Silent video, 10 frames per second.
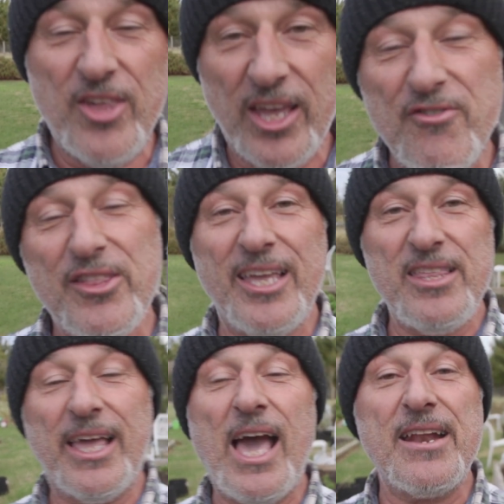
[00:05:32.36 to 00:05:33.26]
and check everything
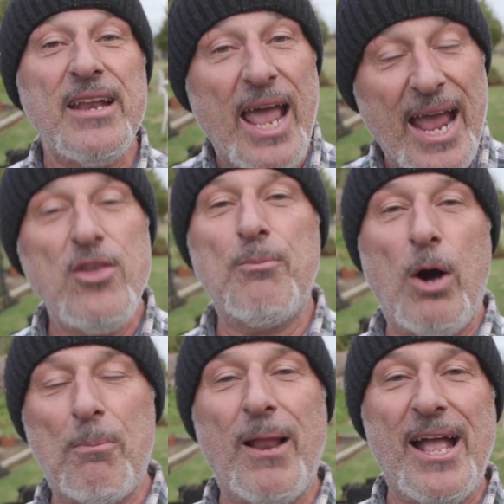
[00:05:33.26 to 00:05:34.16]
in your garden and your
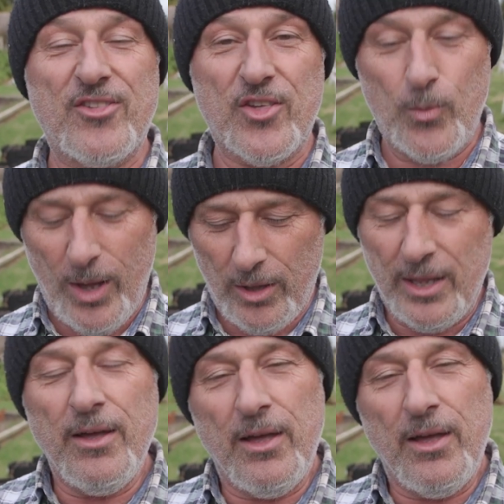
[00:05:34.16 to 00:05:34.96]
pot plants as well.